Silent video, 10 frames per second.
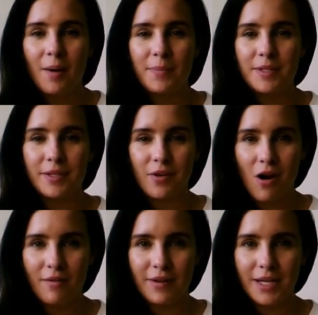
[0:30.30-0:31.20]
up until
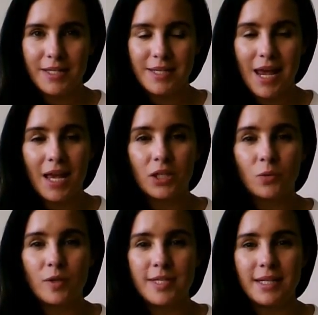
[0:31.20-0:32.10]
harvest, and
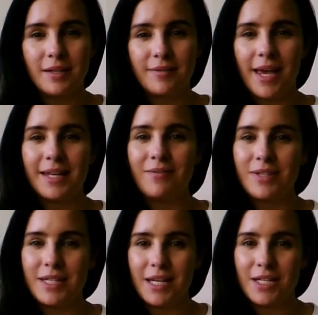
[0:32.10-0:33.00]
you'll receive an
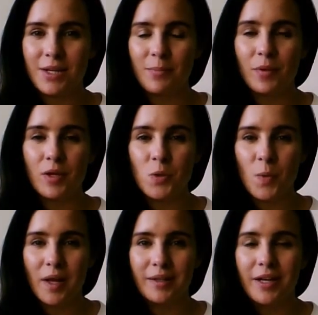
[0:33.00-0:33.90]
invitation plus
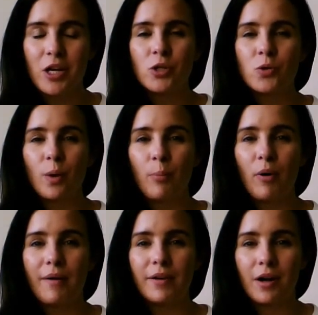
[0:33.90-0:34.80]
one to our
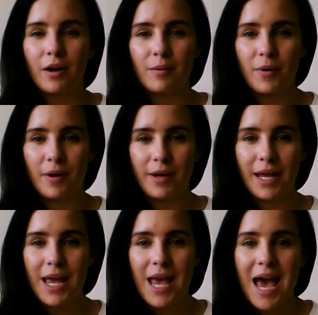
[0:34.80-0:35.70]
private garden
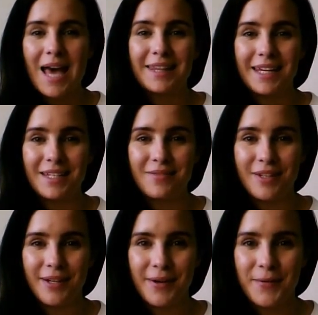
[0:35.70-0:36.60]
party at the end of
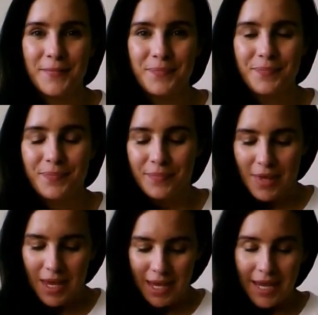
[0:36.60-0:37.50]
the year.
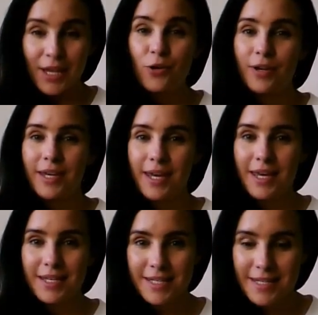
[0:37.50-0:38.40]
In your kit
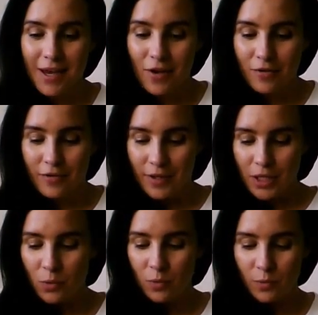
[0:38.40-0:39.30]
itself,
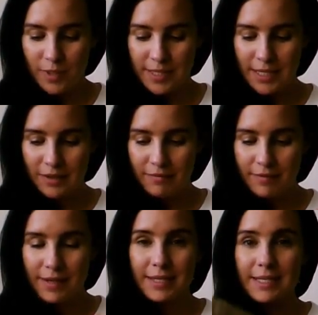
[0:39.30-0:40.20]
you will receive
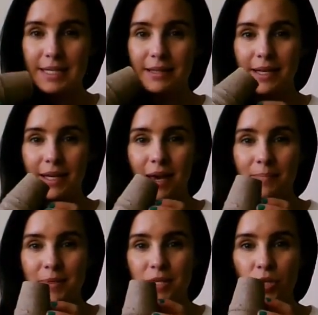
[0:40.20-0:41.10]
seedling
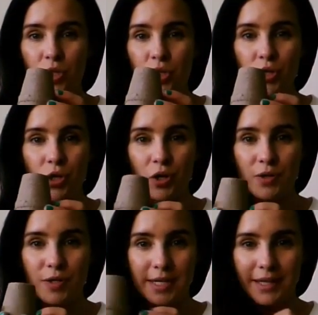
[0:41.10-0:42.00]
cups to start
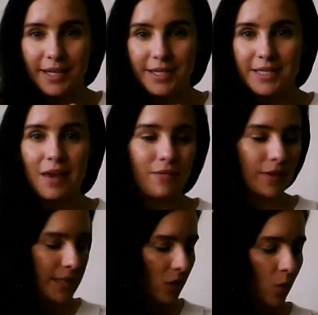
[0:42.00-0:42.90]
your seedlings if
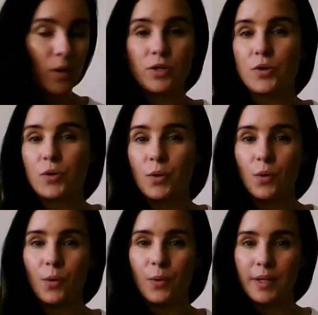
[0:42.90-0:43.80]
it's in the winter
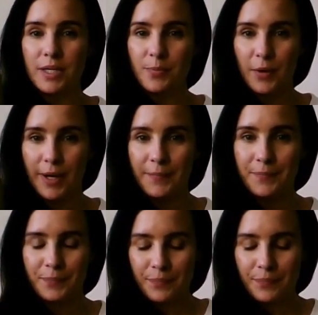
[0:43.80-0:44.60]
or early spring.